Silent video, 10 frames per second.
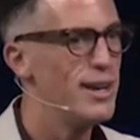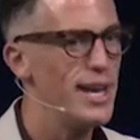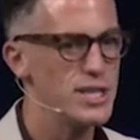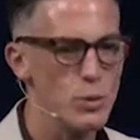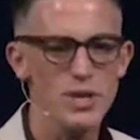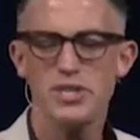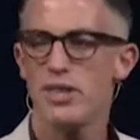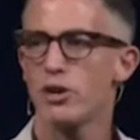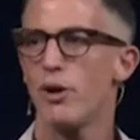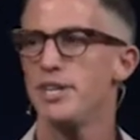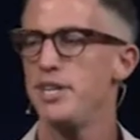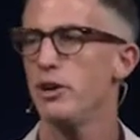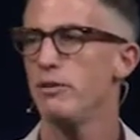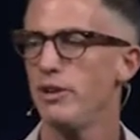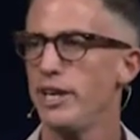And so we see the
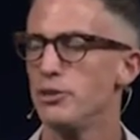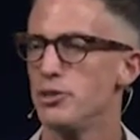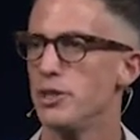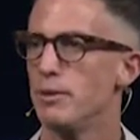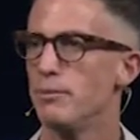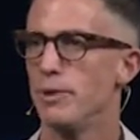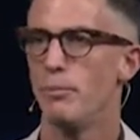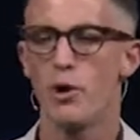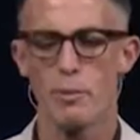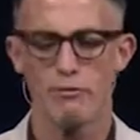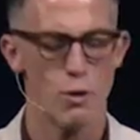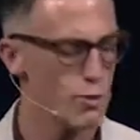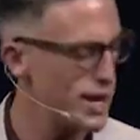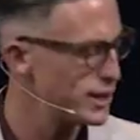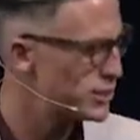criteria of leadership. Point #4,
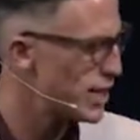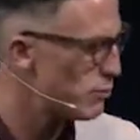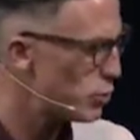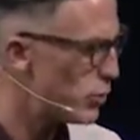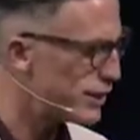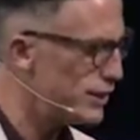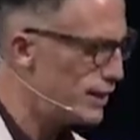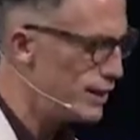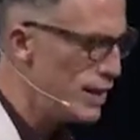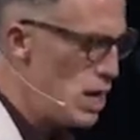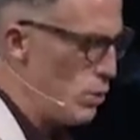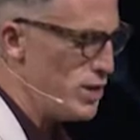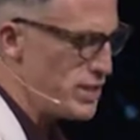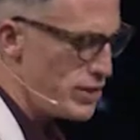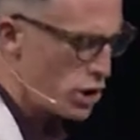write this down real quickly.
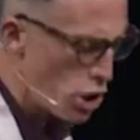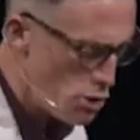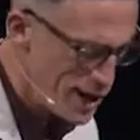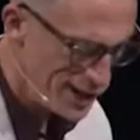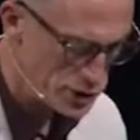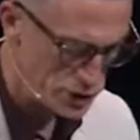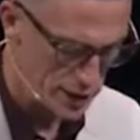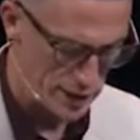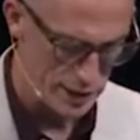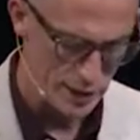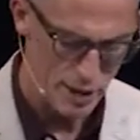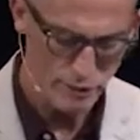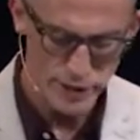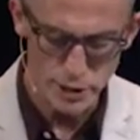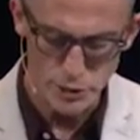We see the courage
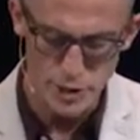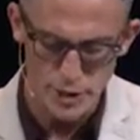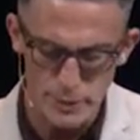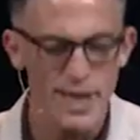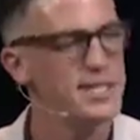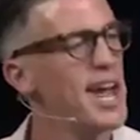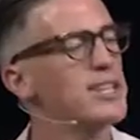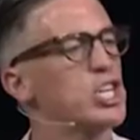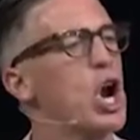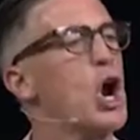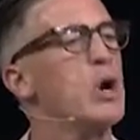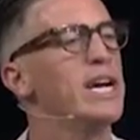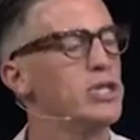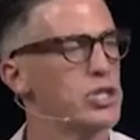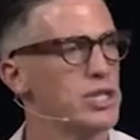of leadership. It takes
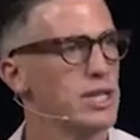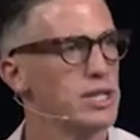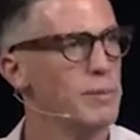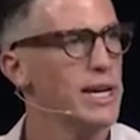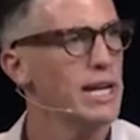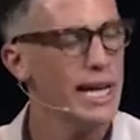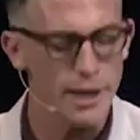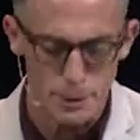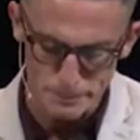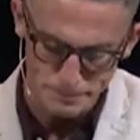courage to be a leader.